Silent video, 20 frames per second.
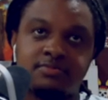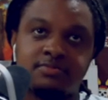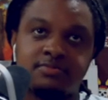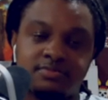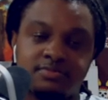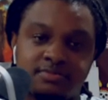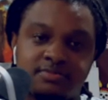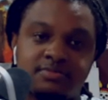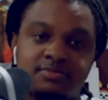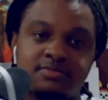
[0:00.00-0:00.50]

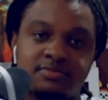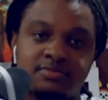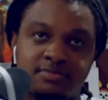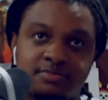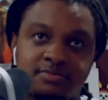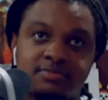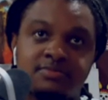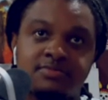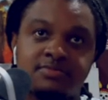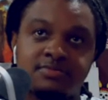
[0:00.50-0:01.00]

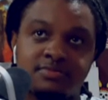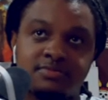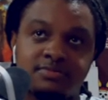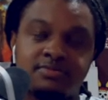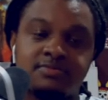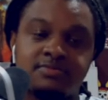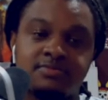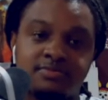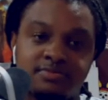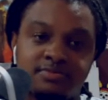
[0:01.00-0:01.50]

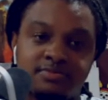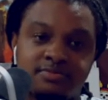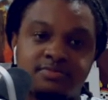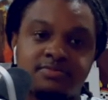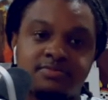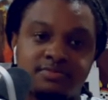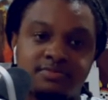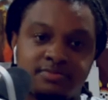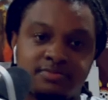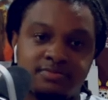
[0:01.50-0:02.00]

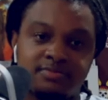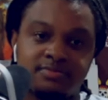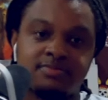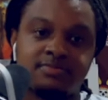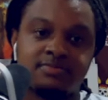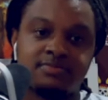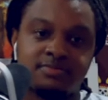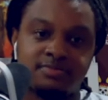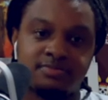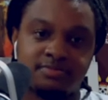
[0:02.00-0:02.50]

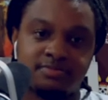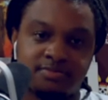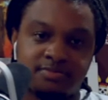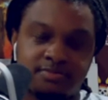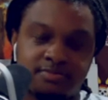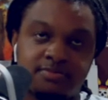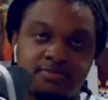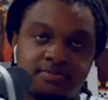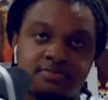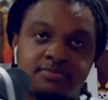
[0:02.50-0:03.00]

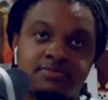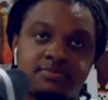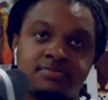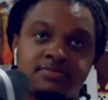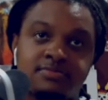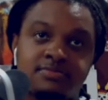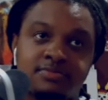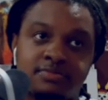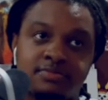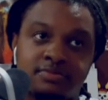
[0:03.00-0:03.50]

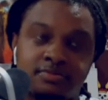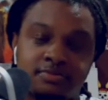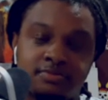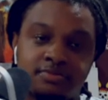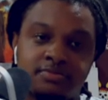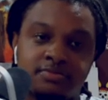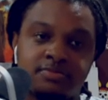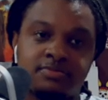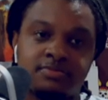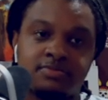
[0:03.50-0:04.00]

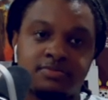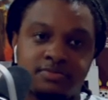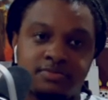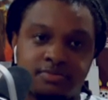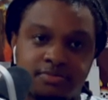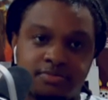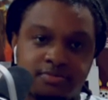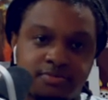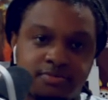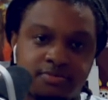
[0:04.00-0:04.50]

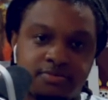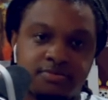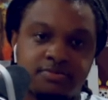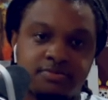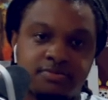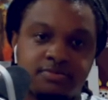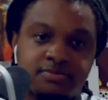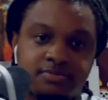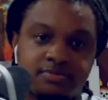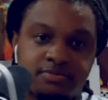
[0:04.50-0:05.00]

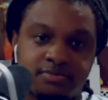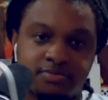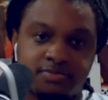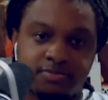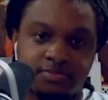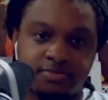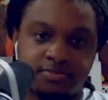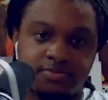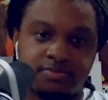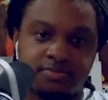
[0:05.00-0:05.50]

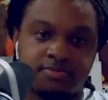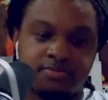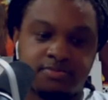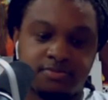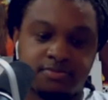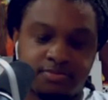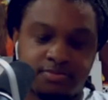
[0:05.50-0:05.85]
(not speaking)